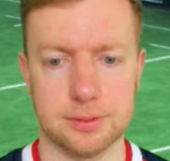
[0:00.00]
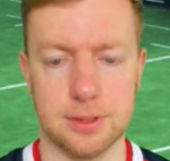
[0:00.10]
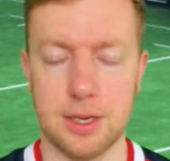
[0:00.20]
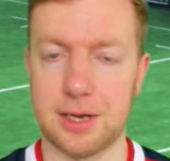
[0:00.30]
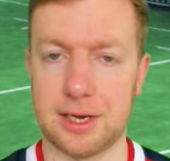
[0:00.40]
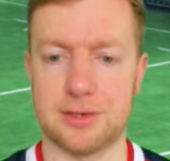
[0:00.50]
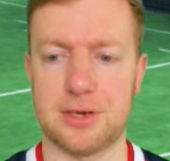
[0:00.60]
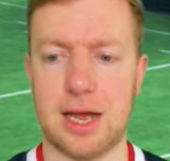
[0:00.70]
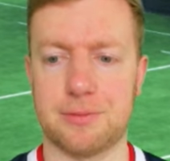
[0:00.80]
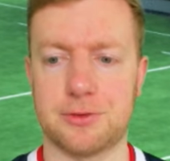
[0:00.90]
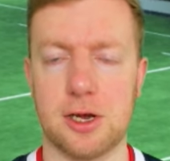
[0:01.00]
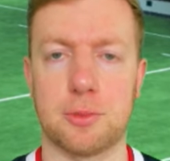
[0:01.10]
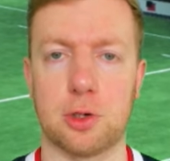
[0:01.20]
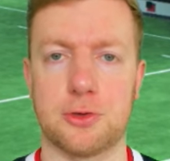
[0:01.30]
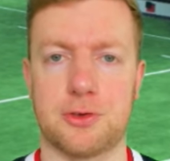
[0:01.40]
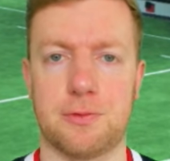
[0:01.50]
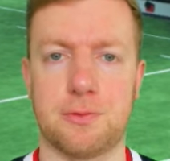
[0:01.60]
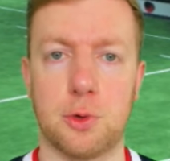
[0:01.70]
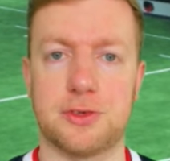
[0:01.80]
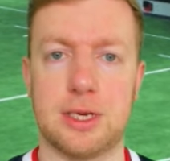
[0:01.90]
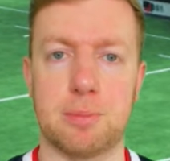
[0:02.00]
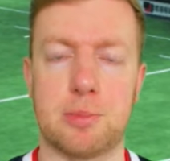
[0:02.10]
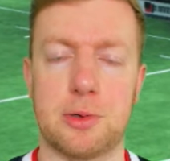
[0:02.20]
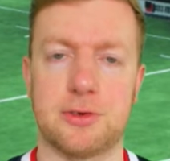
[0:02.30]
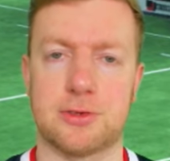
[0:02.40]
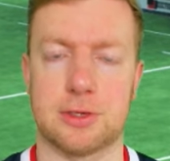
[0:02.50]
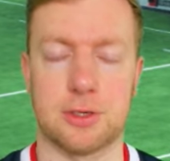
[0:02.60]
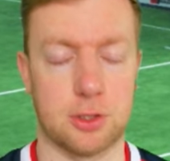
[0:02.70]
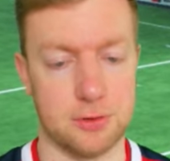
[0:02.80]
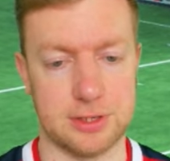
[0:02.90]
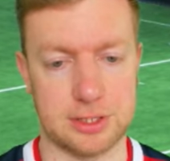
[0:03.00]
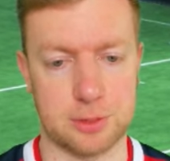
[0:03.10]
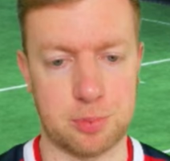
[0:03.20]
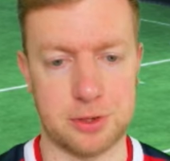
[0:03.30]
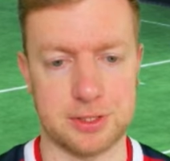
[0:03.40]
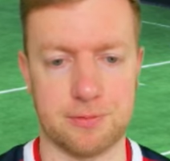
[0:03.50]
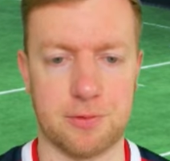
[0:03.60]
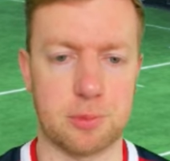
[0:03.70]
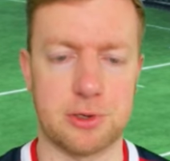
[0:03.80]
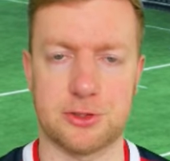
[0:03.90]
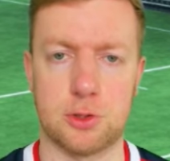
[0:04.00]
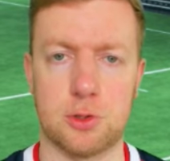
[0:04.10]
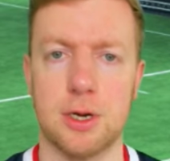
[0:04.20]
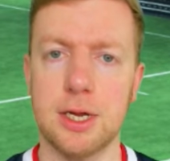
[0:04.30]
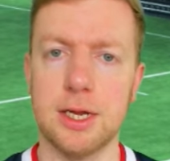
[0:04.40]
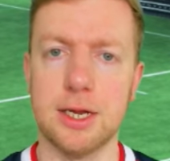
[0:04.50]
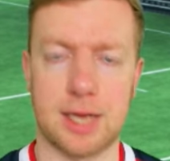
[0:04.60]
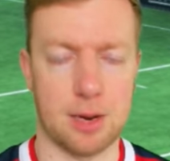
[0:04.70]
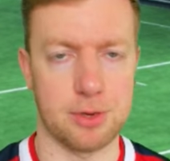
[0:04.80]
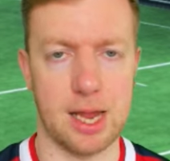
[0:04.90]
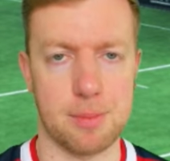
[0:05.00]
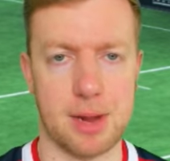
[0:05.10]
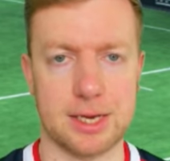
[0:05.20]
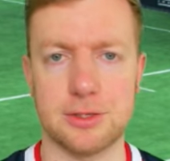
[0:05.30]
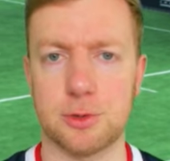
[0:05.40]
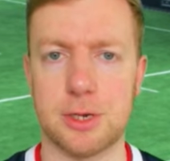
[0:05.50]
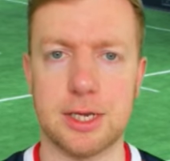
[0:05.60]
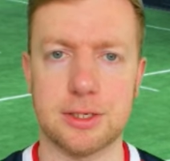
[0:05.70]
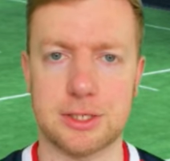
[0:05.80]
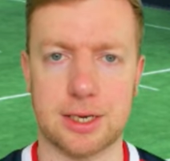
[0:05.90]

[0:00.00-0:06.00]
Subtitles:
And that is half time. Gloucester 14 points to the good. Disappointing for Bristol. Can we get back into it in the second